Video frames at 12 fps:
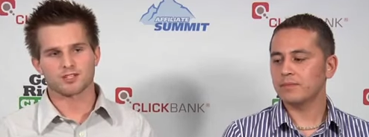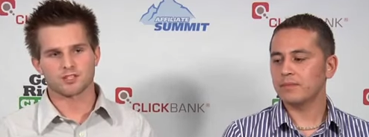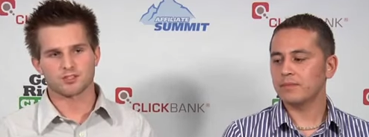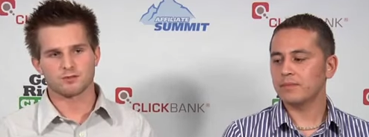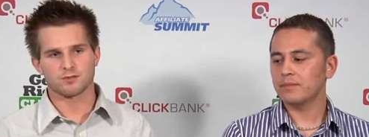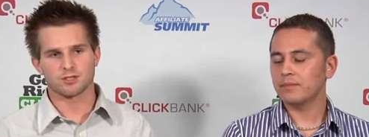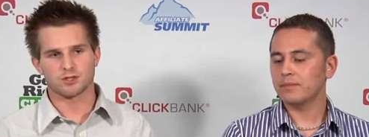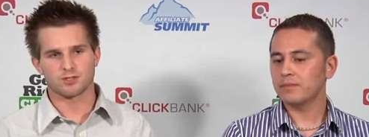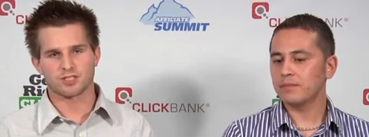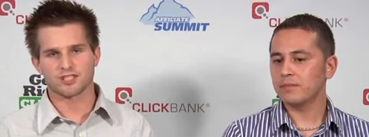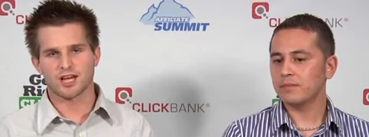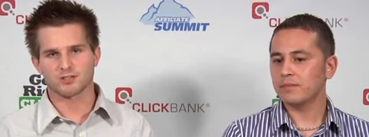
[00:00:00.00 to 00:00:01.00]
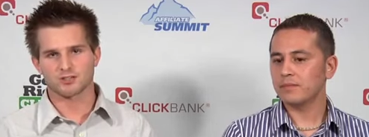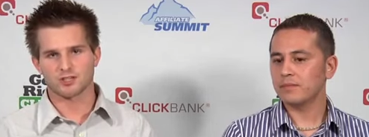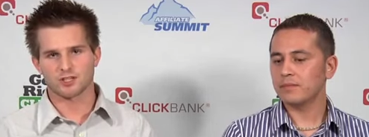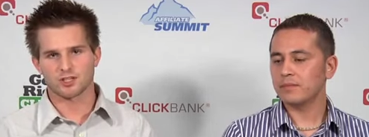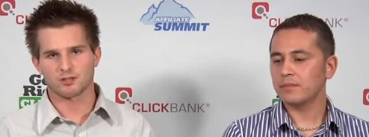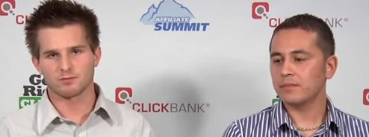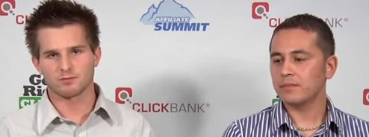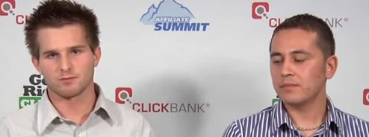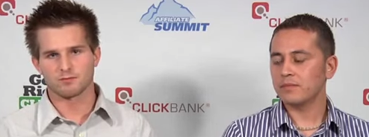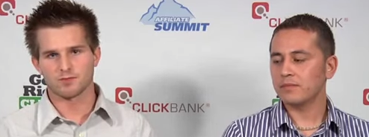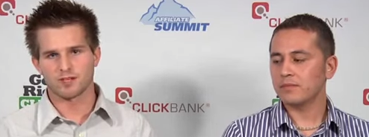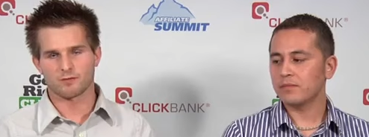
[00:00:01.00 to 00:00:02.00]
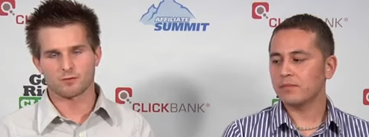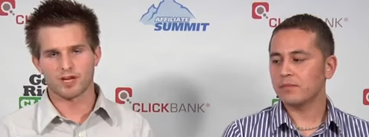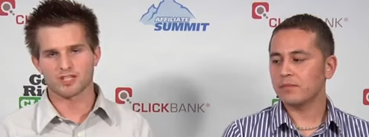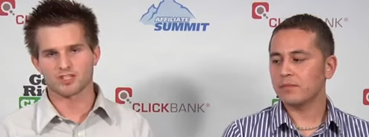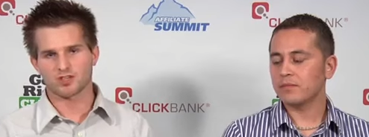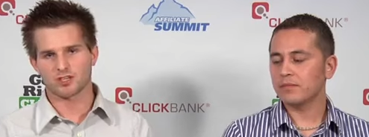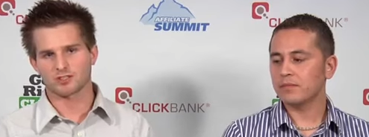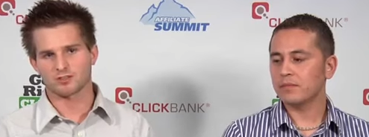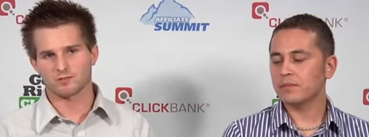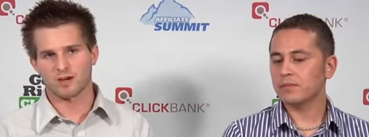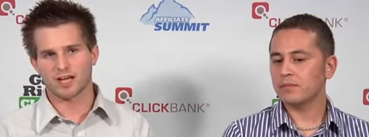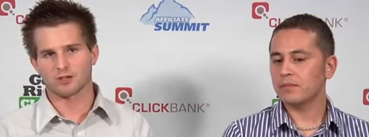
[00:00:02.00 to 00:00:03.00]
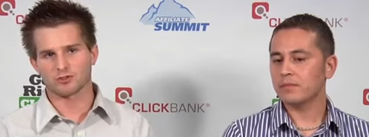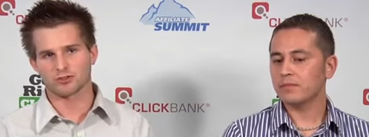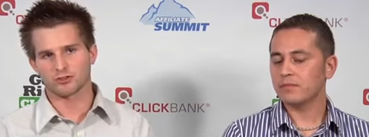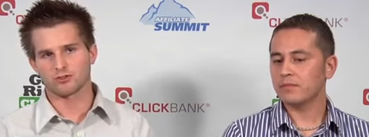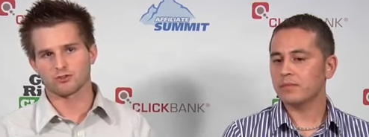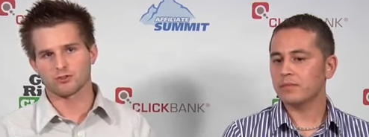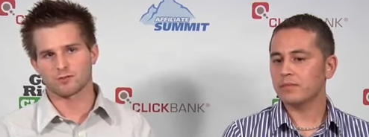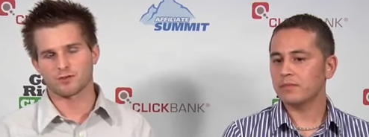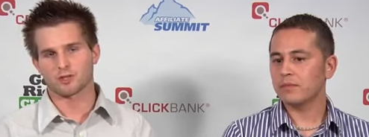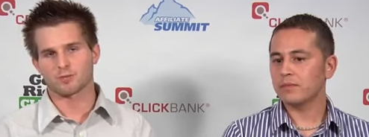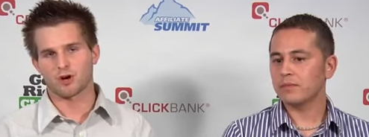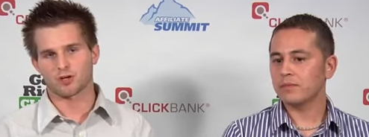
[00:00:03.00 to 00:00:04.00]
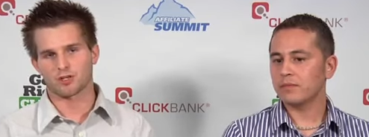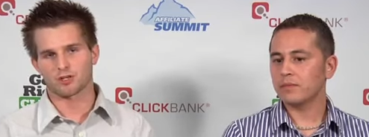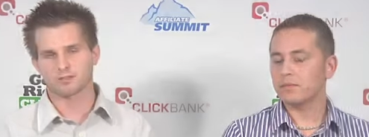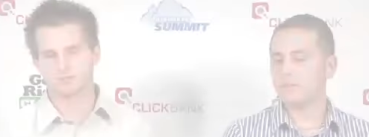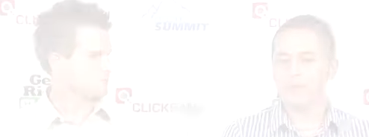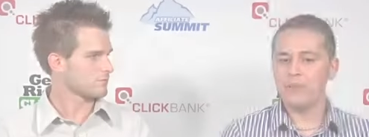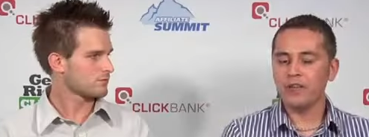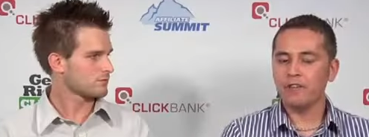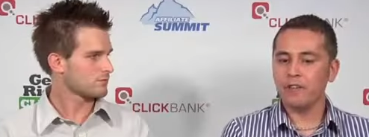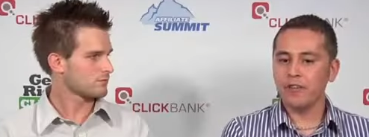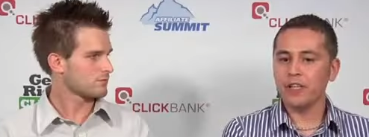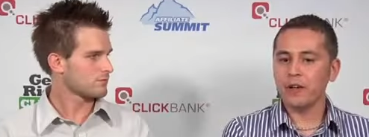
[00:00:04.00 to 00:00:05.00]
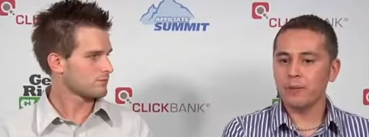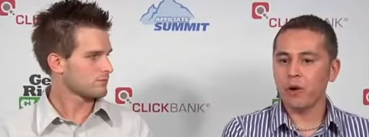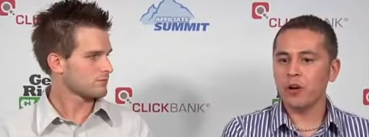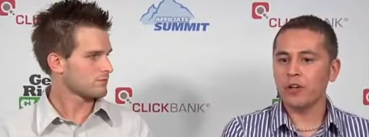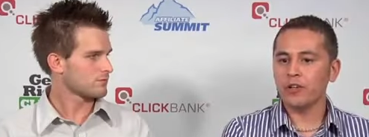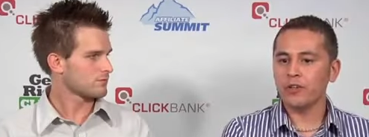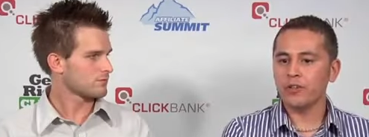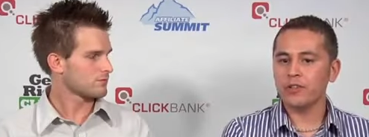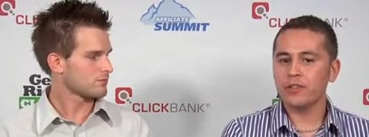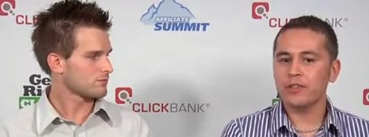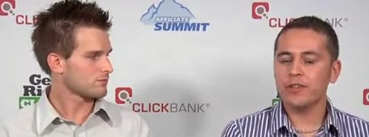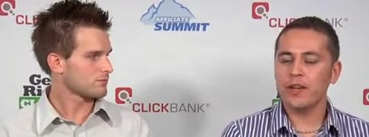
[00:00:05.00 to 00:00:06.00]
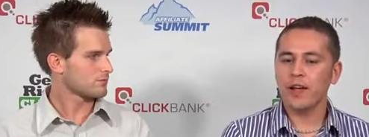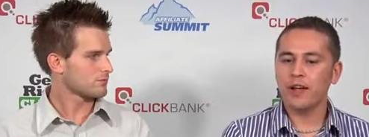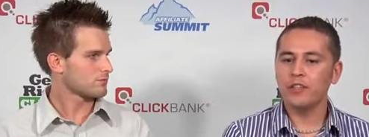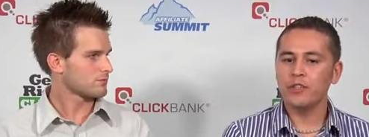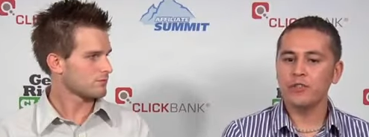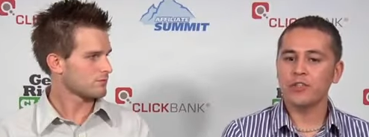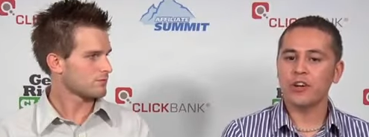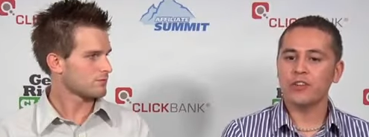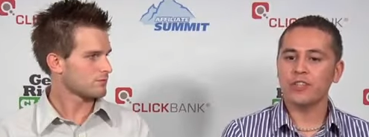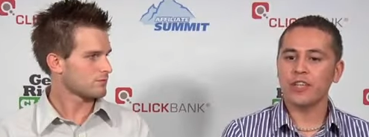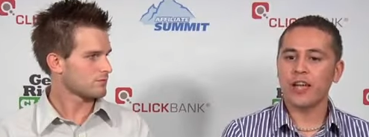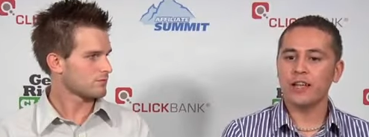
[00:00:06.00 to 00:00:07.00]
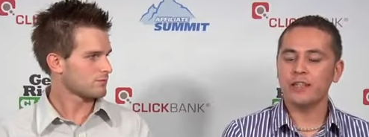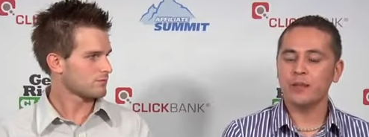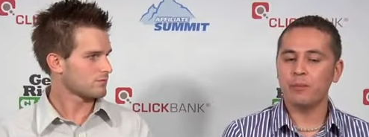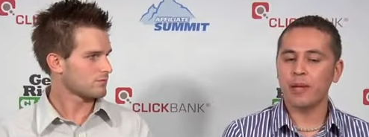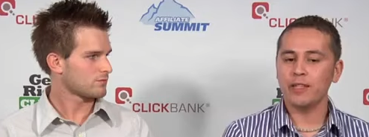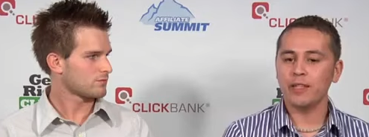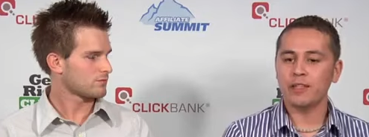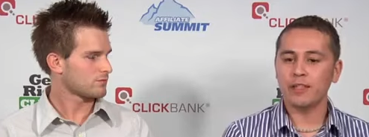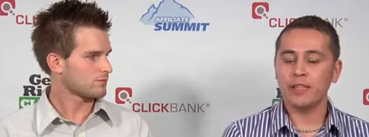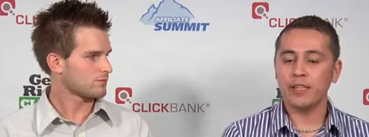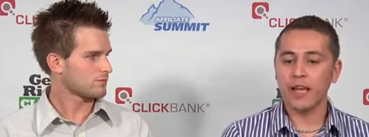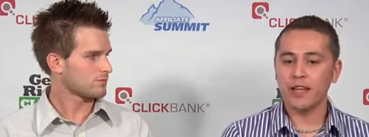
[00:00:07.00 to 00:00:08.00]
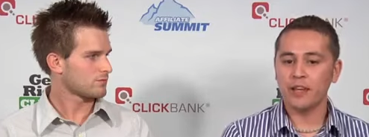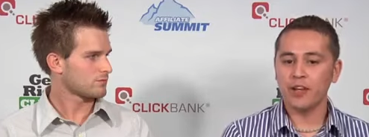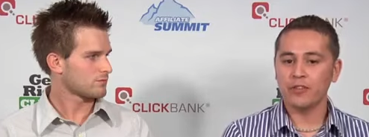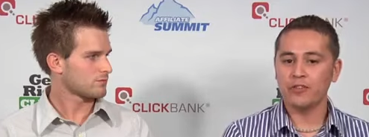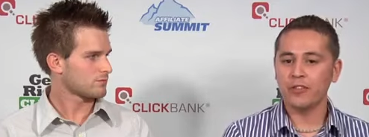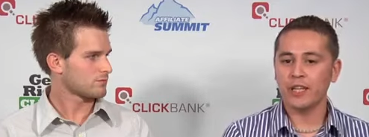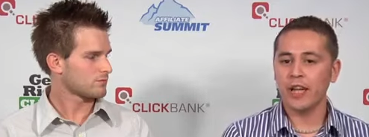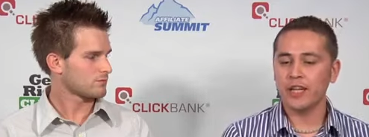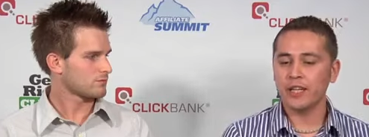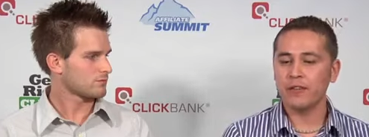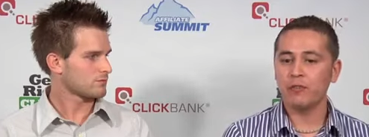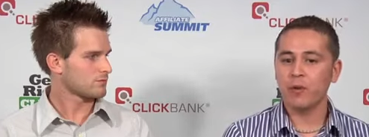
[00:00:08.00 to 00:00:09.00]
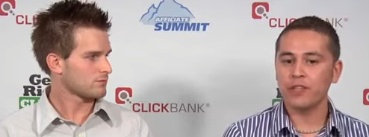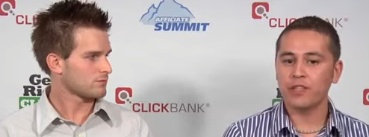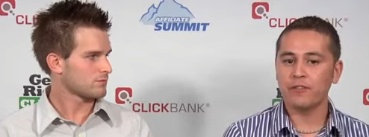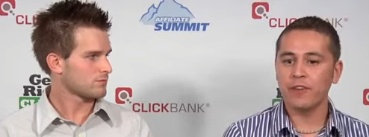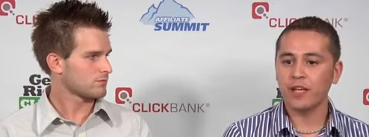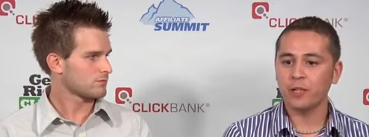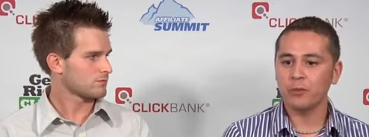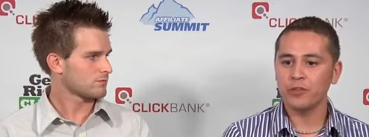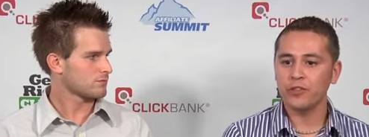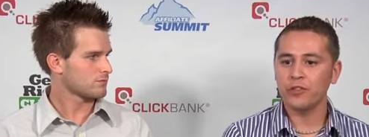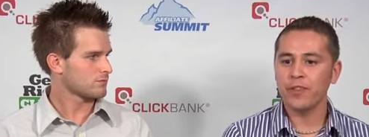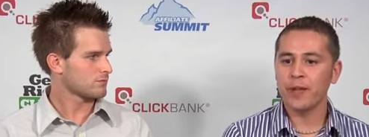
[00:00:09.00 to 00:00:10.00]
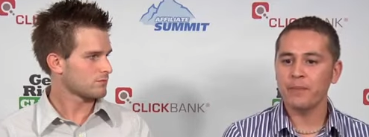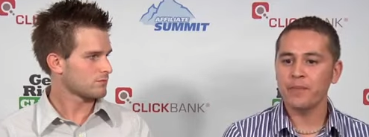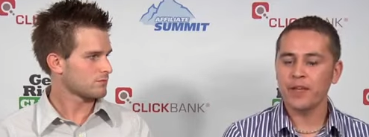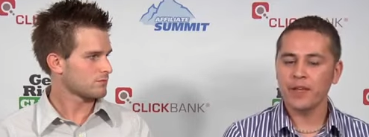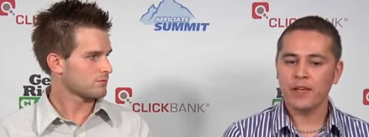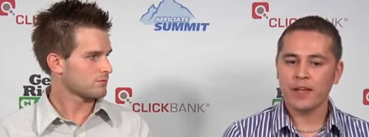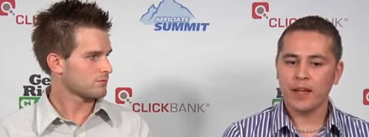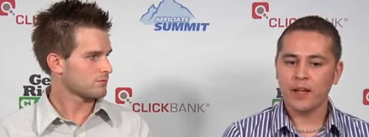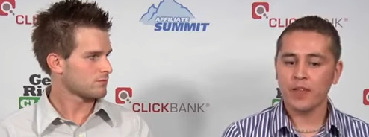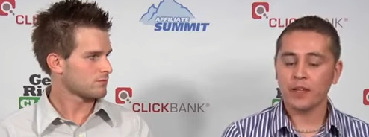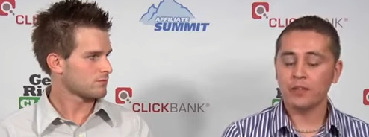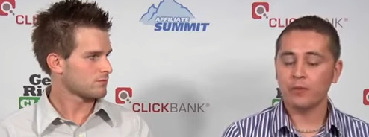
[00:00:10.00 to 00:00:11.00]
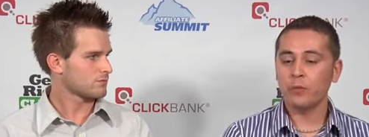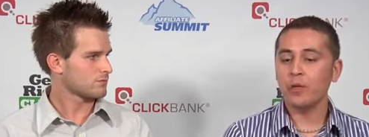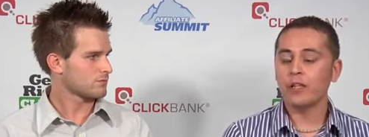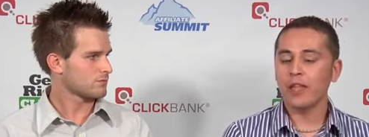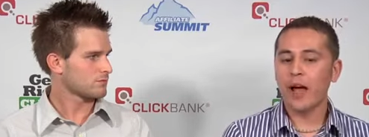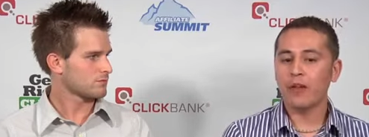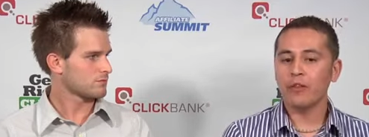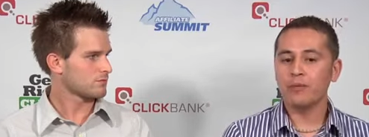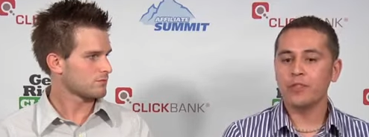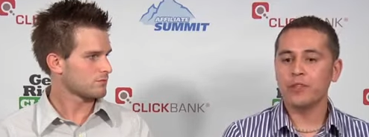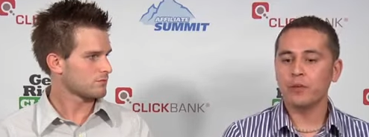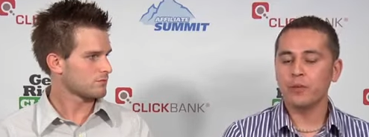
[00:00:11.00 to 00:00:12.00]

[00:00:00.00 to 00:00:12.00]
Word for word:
Speaker 1: just you know get down to the, the, information that's vital to affiliate marketing. The affiliate marketers
Speaker 2: uh, use our site to basically get an understanding of what's available to them, and then we allow them to